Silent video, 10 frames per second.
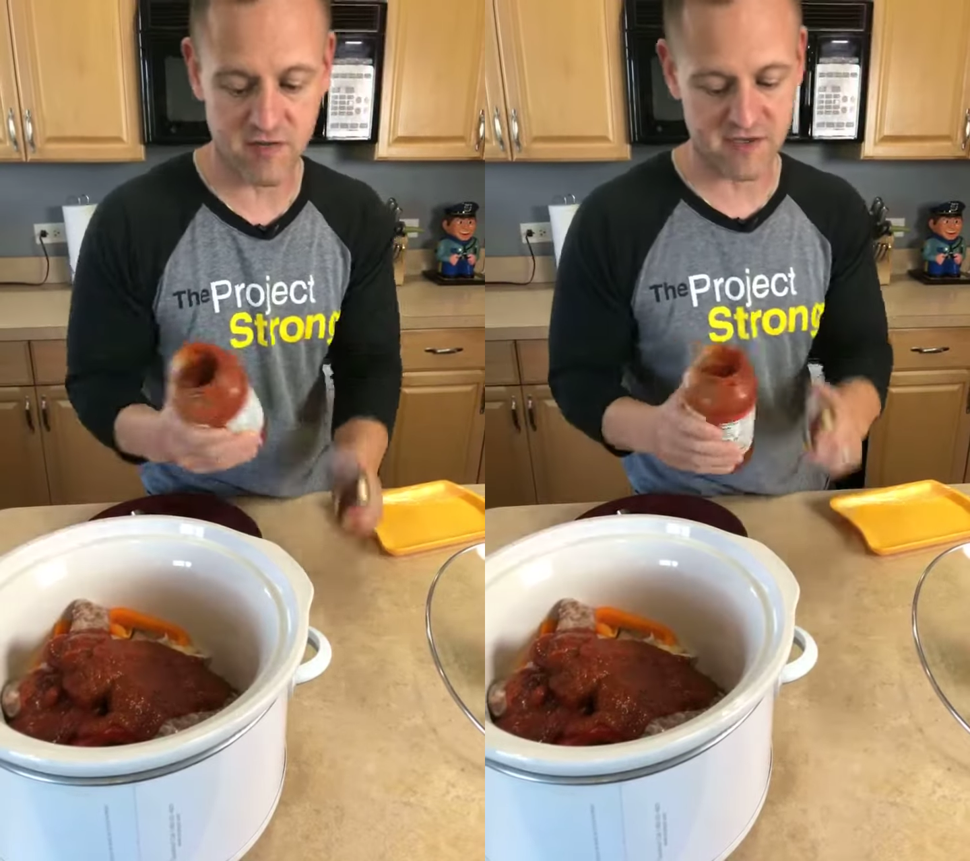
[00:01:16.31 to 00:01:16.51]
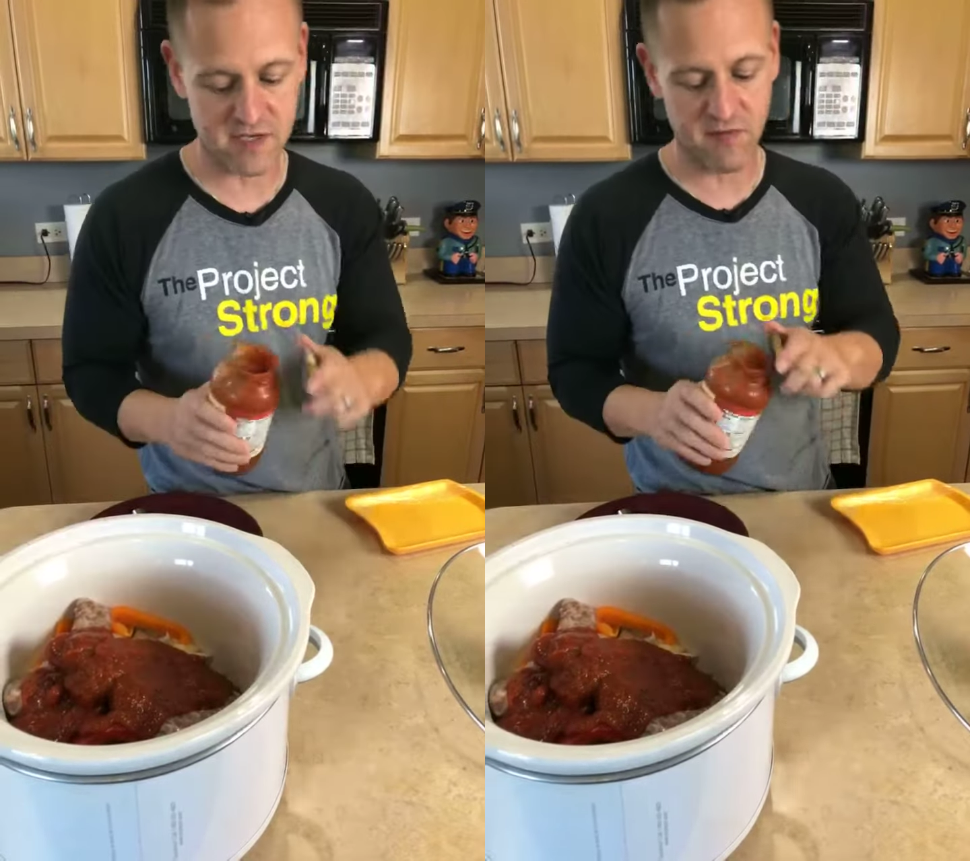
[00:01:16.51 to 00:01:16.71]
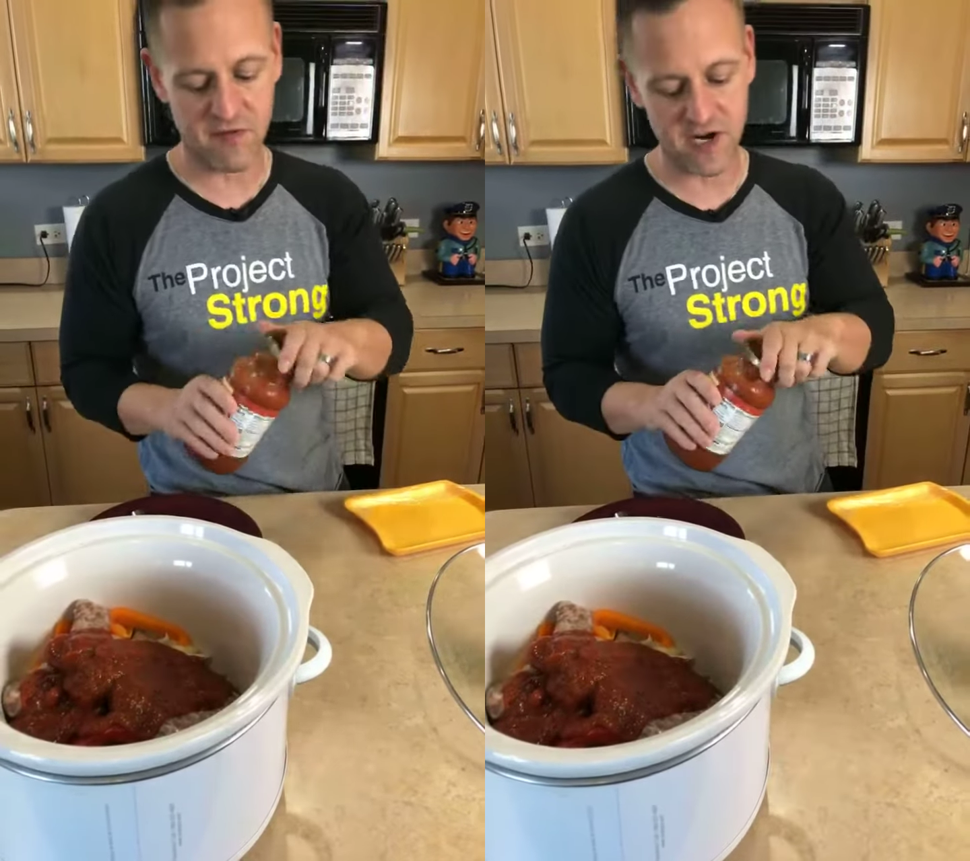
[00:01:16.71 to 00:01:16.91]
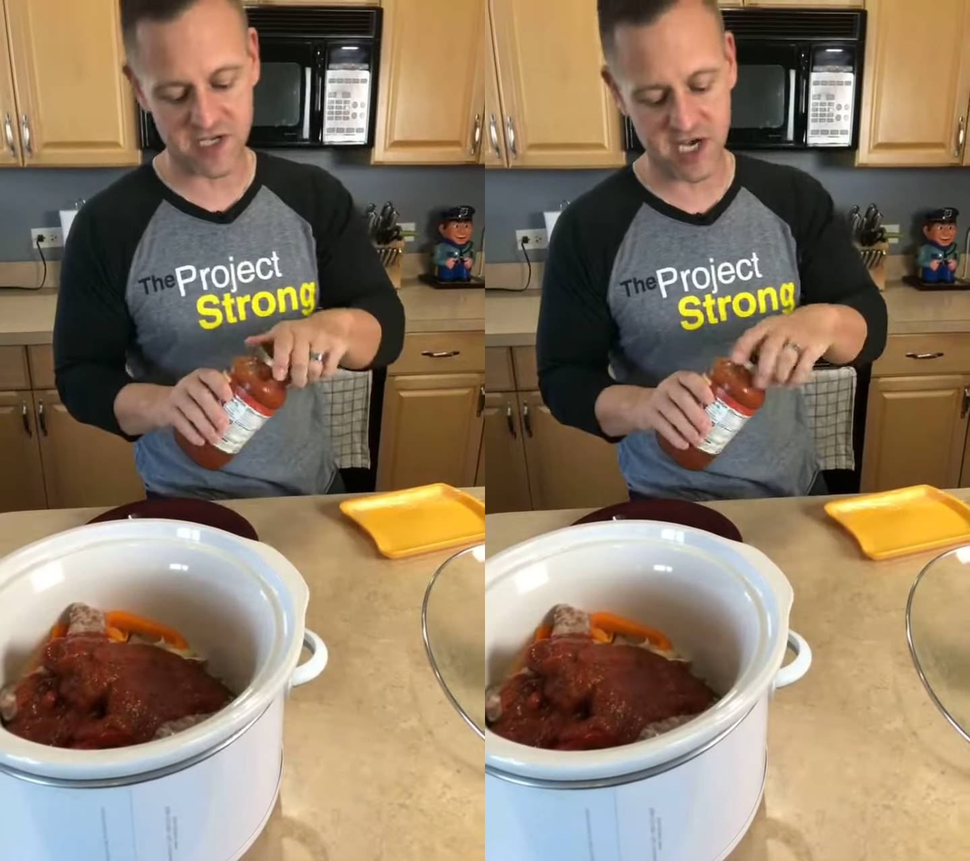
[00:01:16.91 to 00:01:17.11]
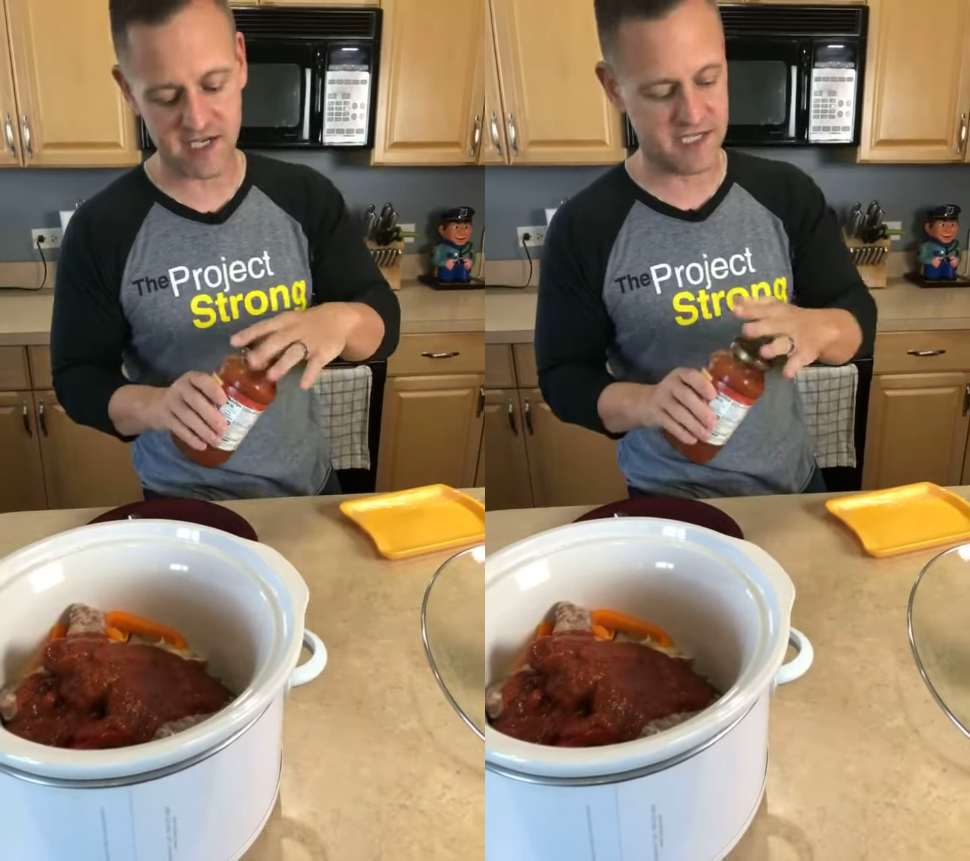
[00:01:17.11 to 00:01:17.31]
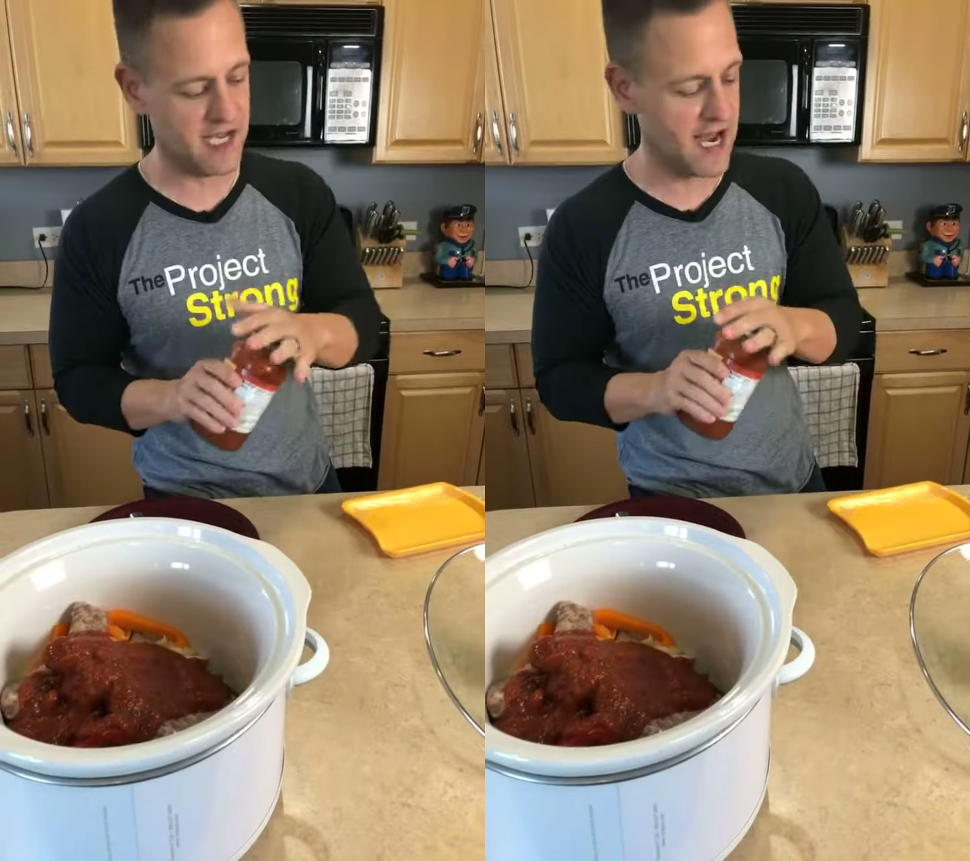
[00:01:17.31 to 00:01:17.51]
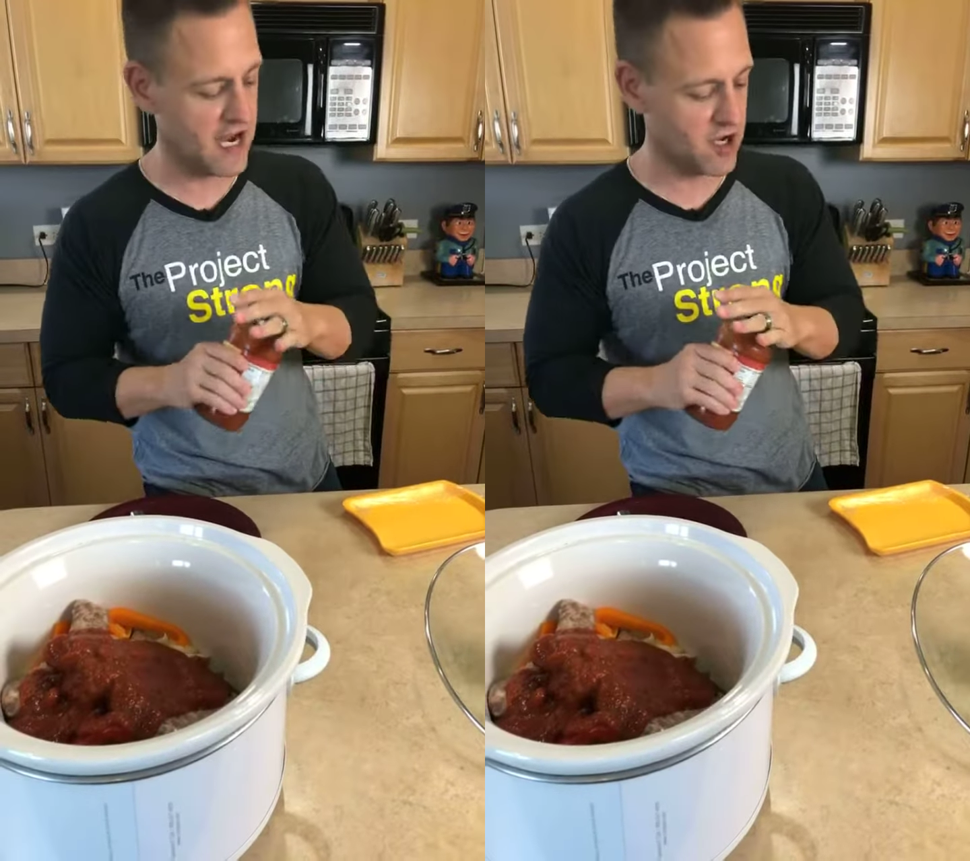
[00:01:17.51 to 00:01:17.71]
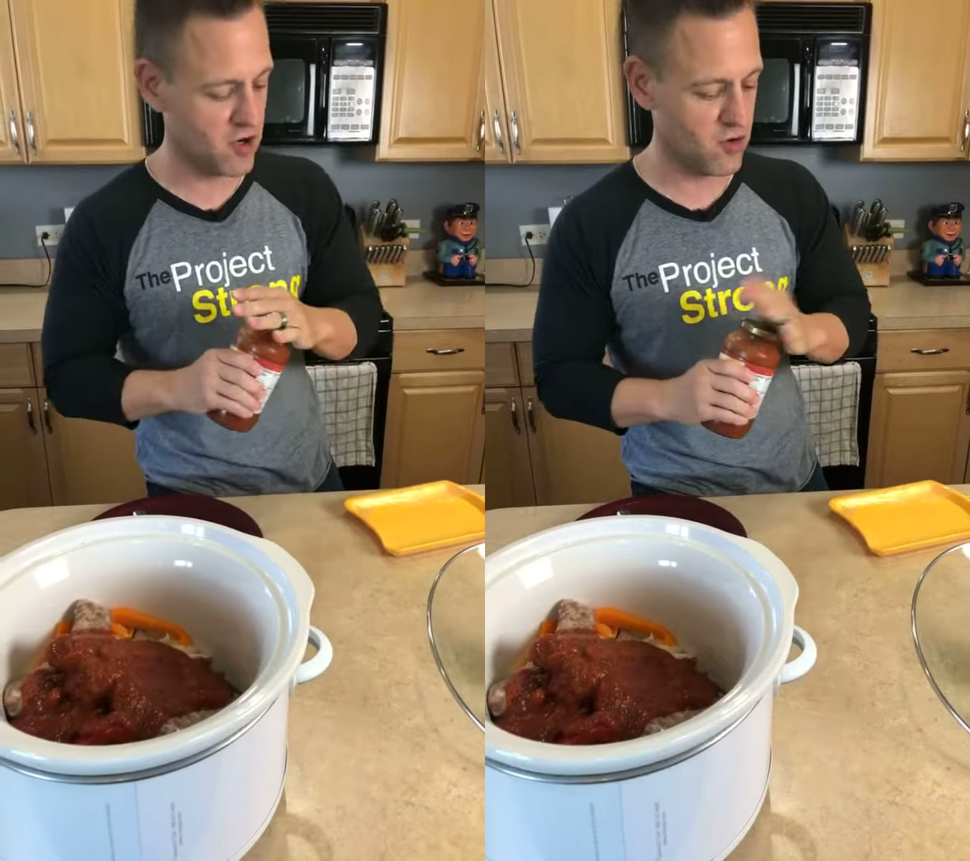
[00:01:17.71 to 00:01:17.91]
some fresh
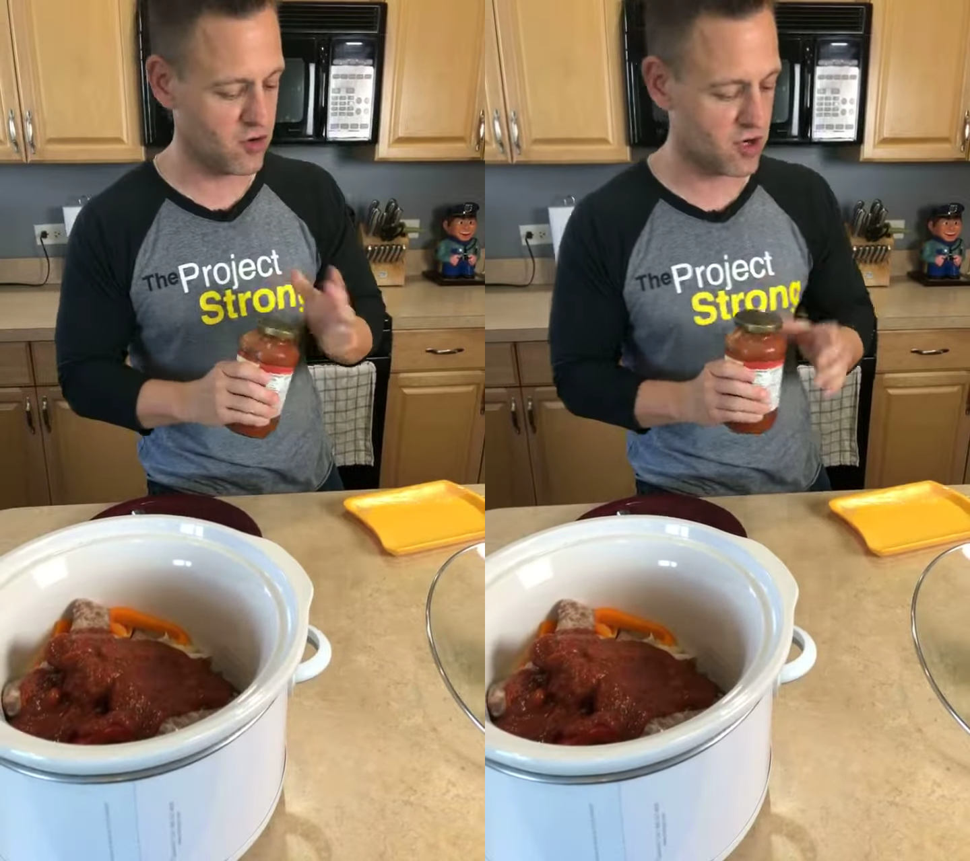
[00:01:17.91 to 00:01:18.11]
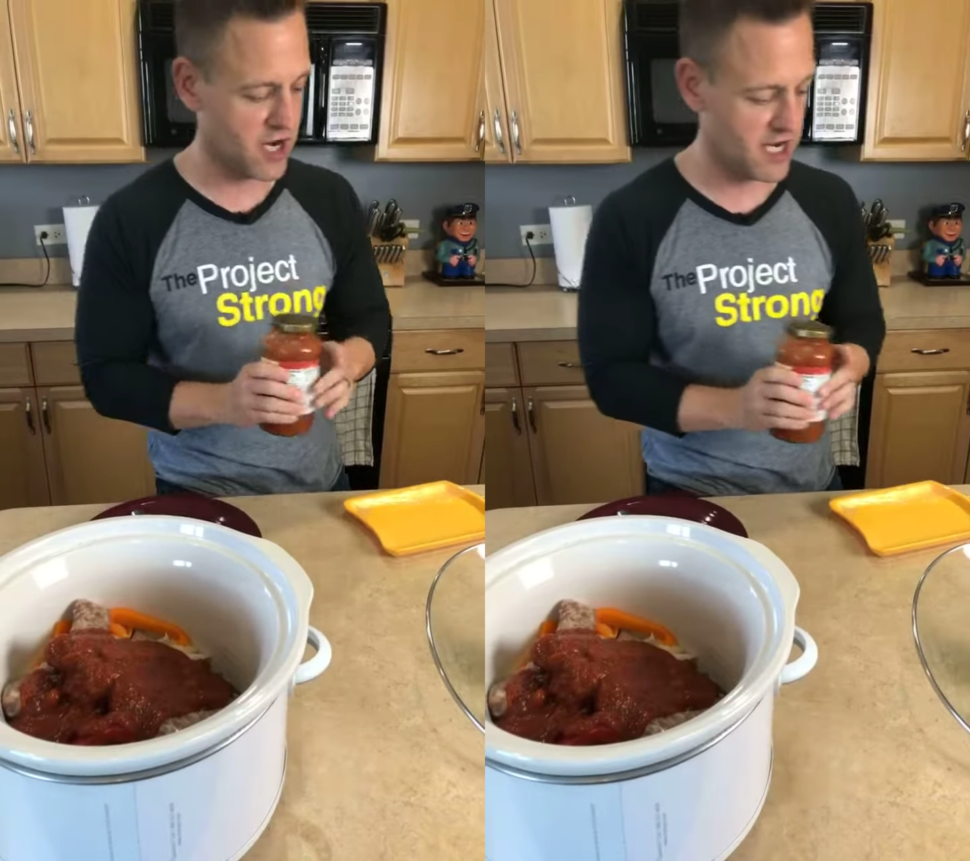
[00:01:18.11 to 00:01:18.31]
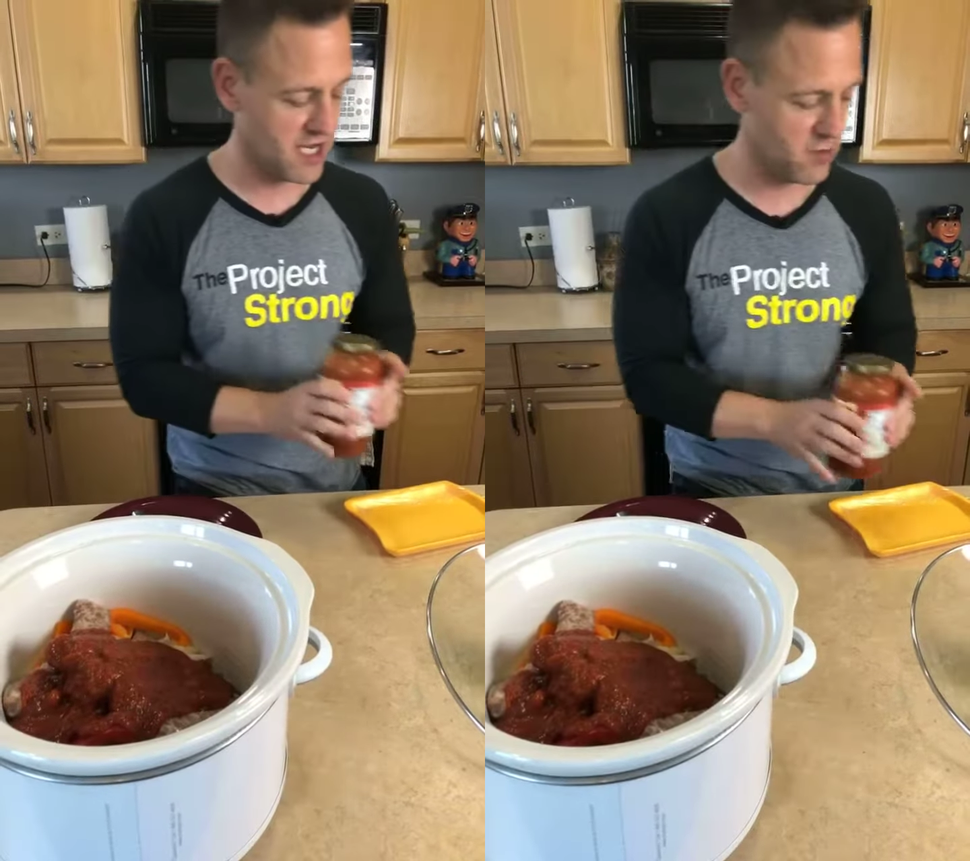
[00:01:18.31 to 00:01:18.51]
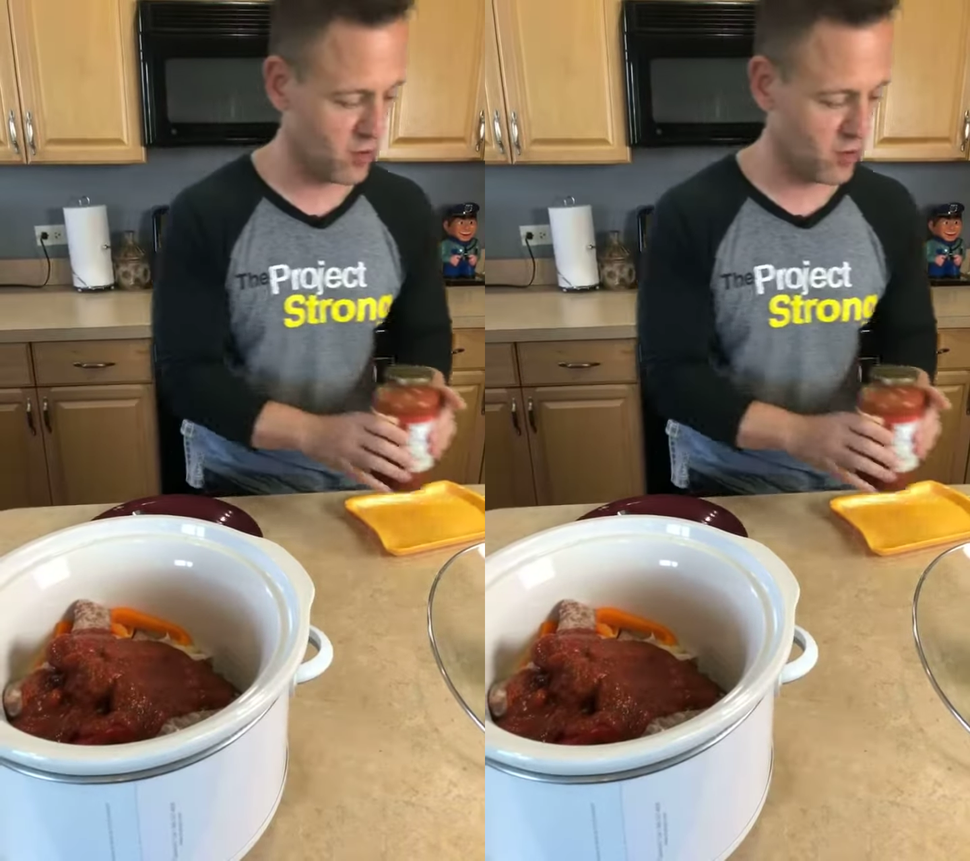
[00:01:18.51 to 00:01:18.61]
Asiago, grated,